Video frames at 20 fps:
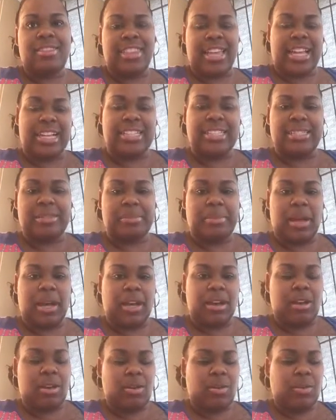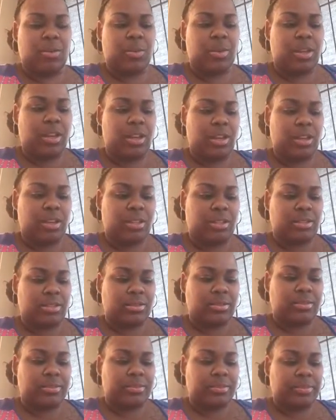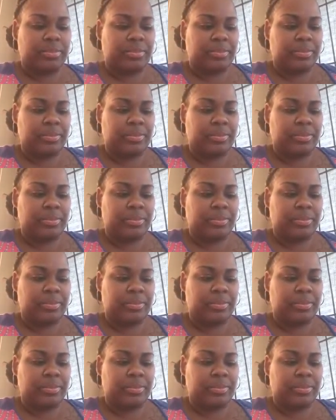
That's my goal. Um,